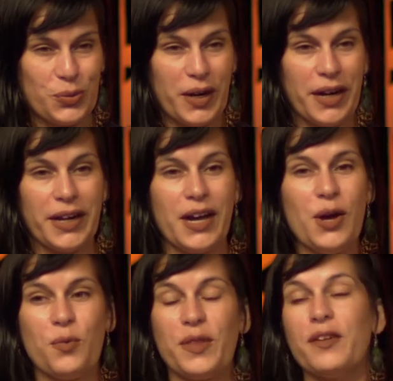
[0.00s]
work
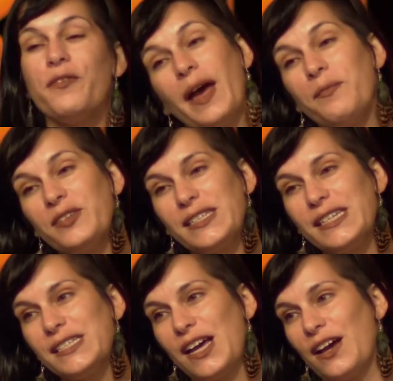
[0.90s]
with an
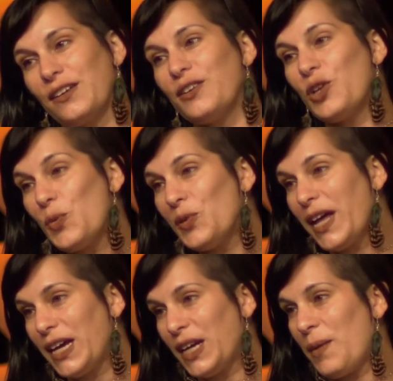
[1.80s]
emphasis on global
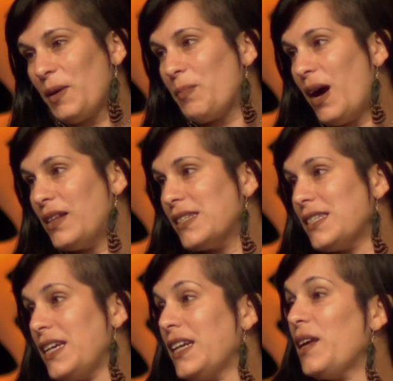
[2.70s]
economic
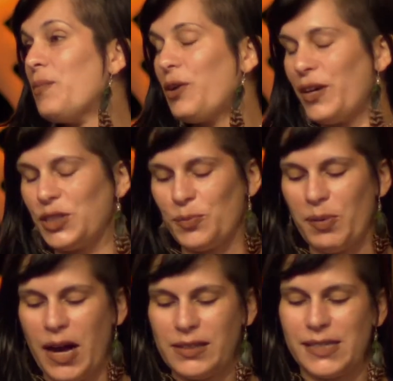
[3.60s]
policy and immigration
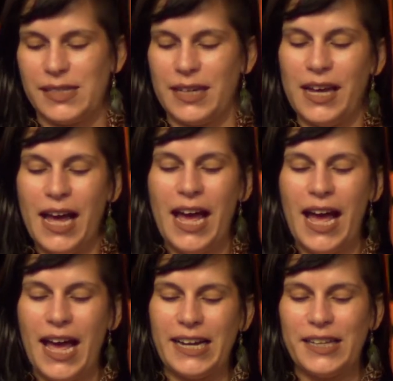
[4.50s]
policy.
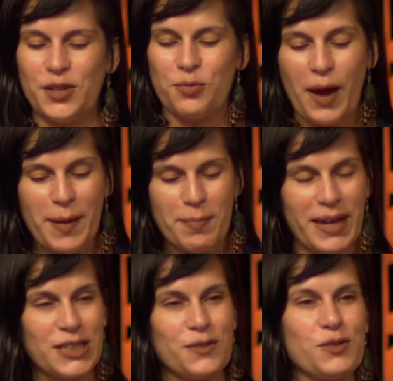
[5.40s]
And at the ripe
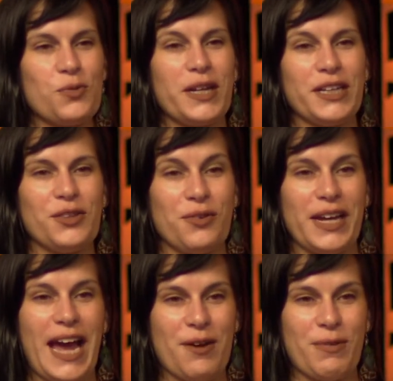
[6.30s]
age of
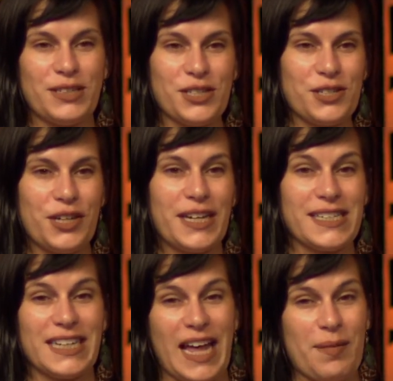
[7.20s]
23, I registered as
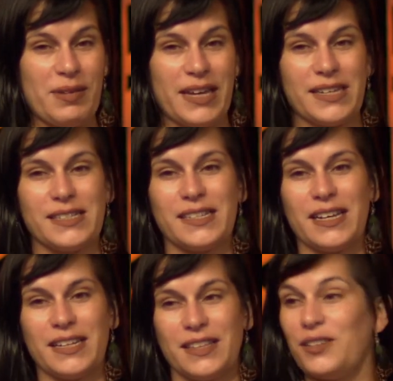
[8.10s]
a lobbyist
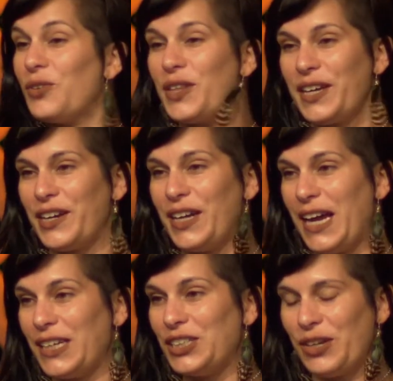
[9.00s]
at the North
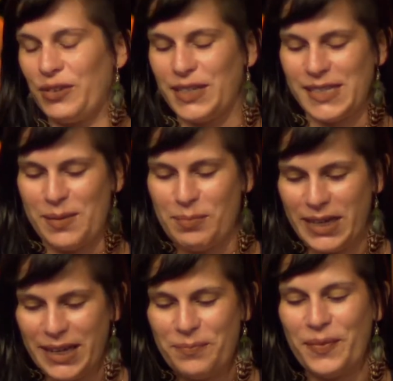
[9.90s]
Carolina General Assembly.